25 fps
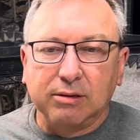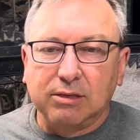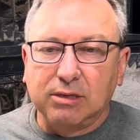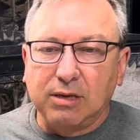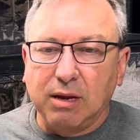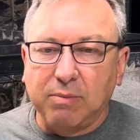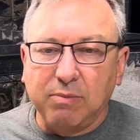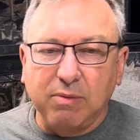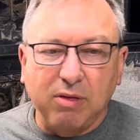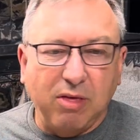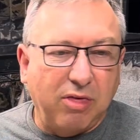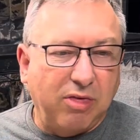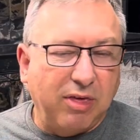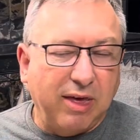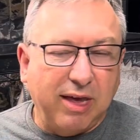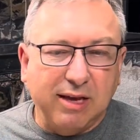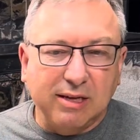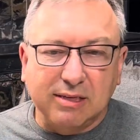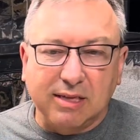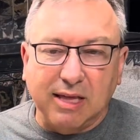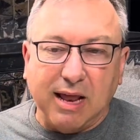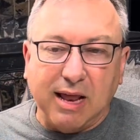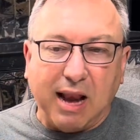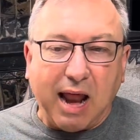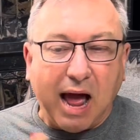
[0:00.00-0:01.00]
some of the things
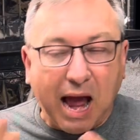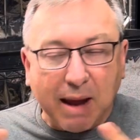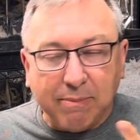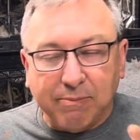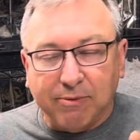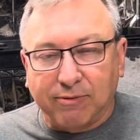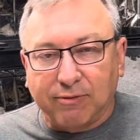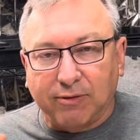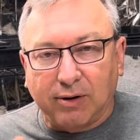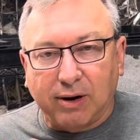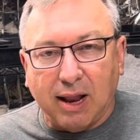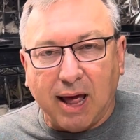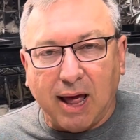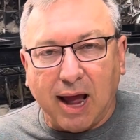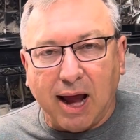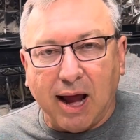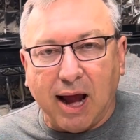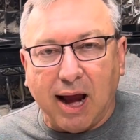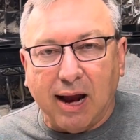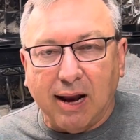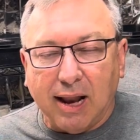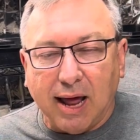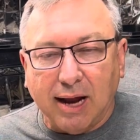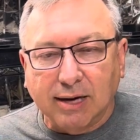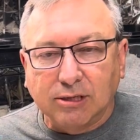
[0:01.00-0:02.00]
that I prefer, I
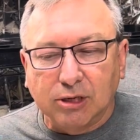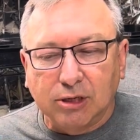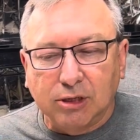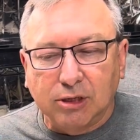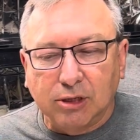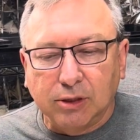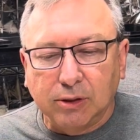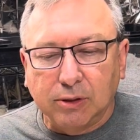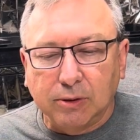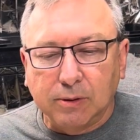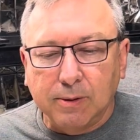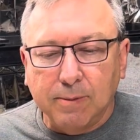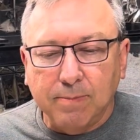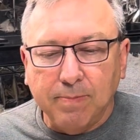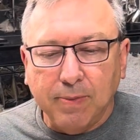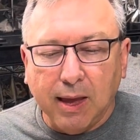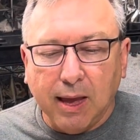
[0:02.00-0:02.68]
like to do